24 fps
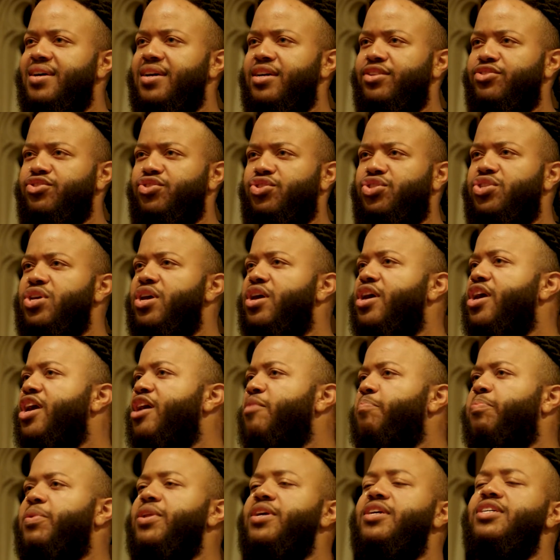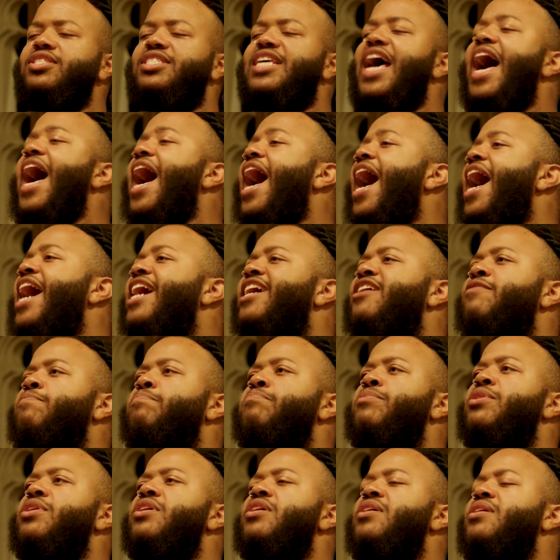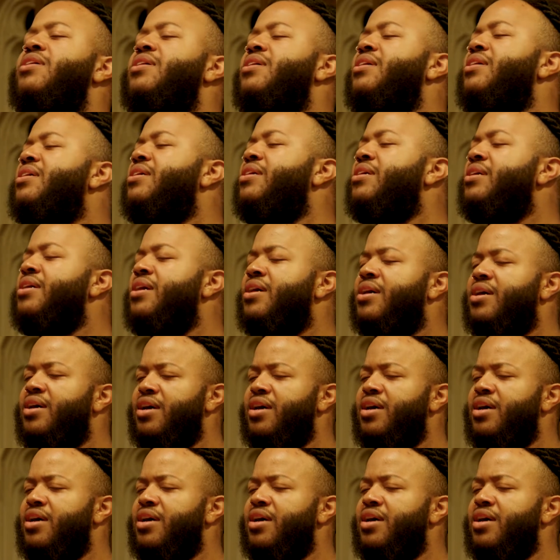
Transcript: And say, please hide me,